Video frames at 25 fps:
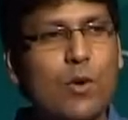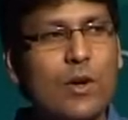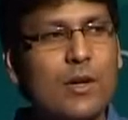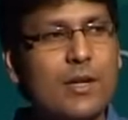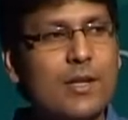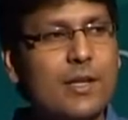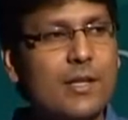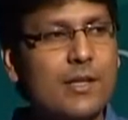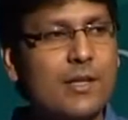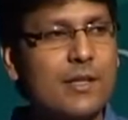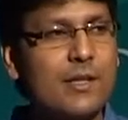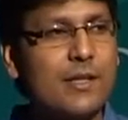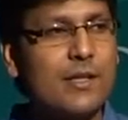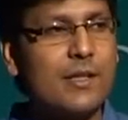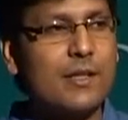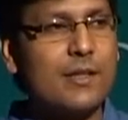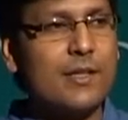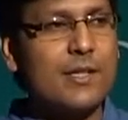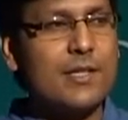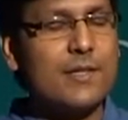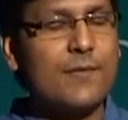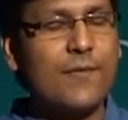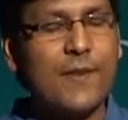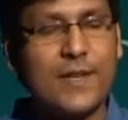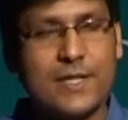what
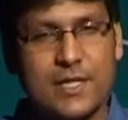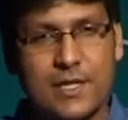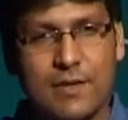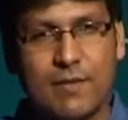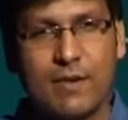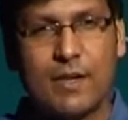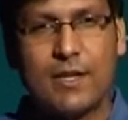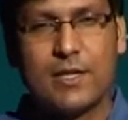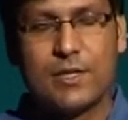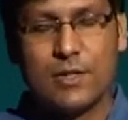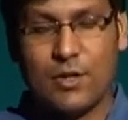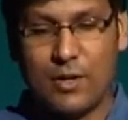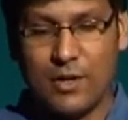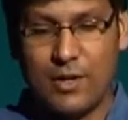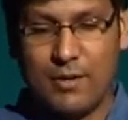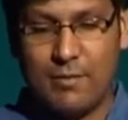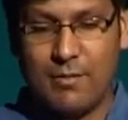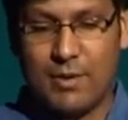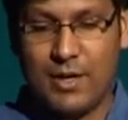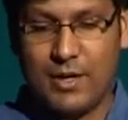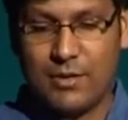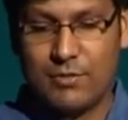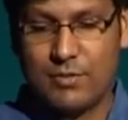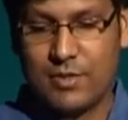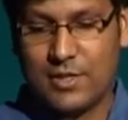this festival is all
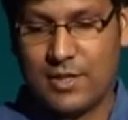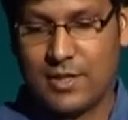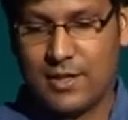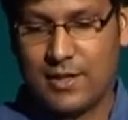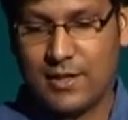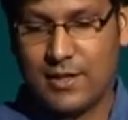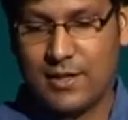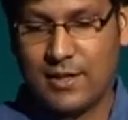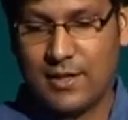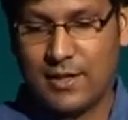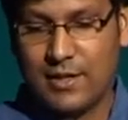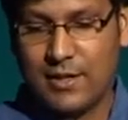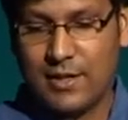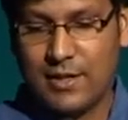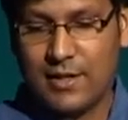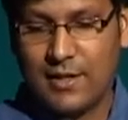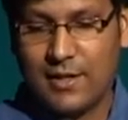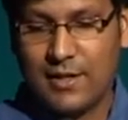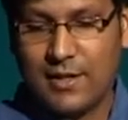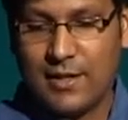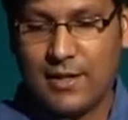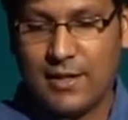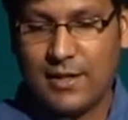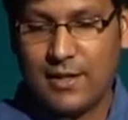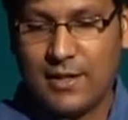about.
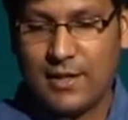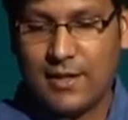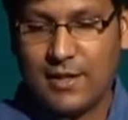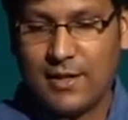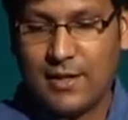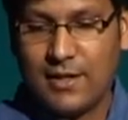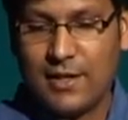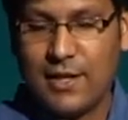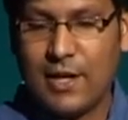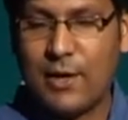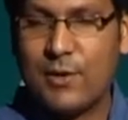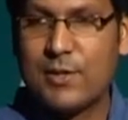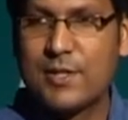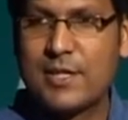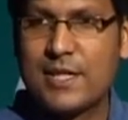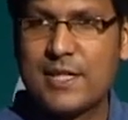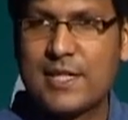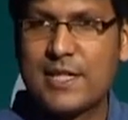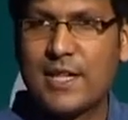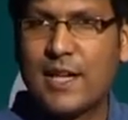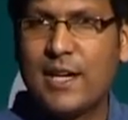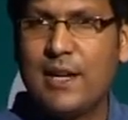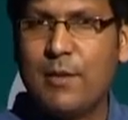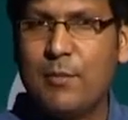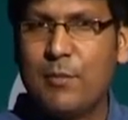Now is a
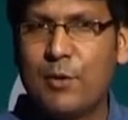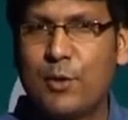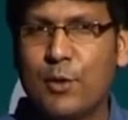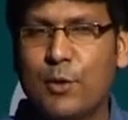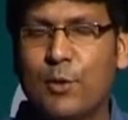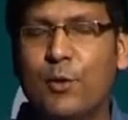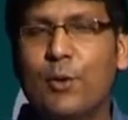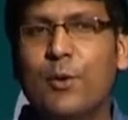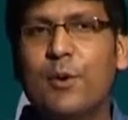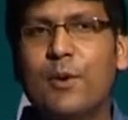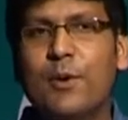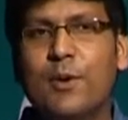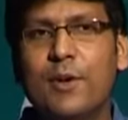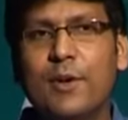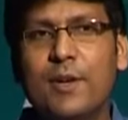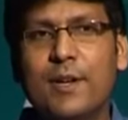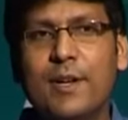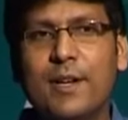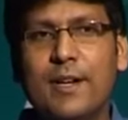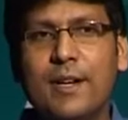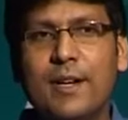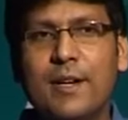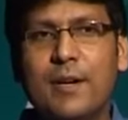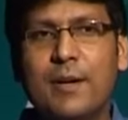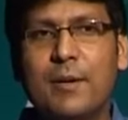time to
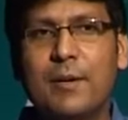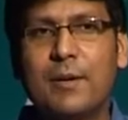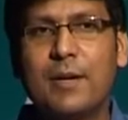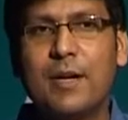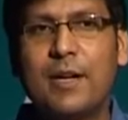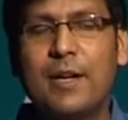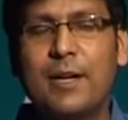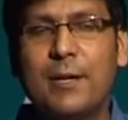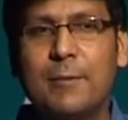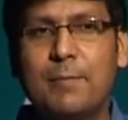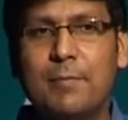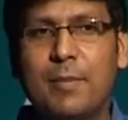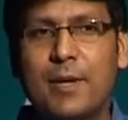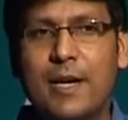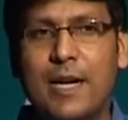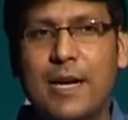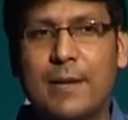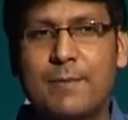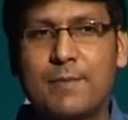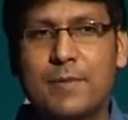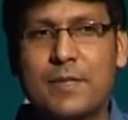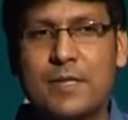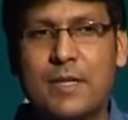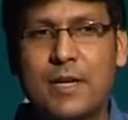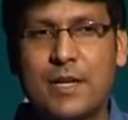uh,
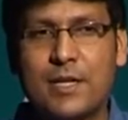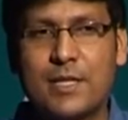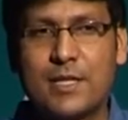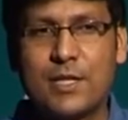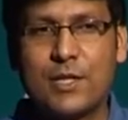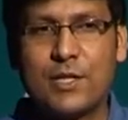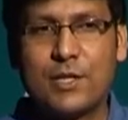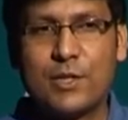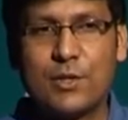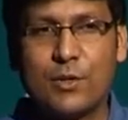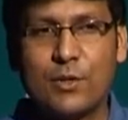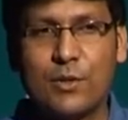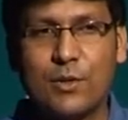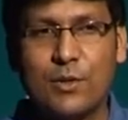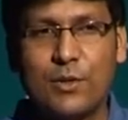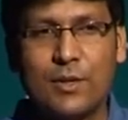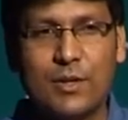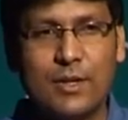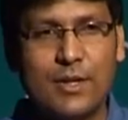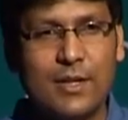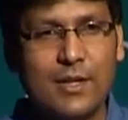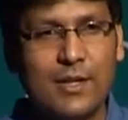perhaps listen to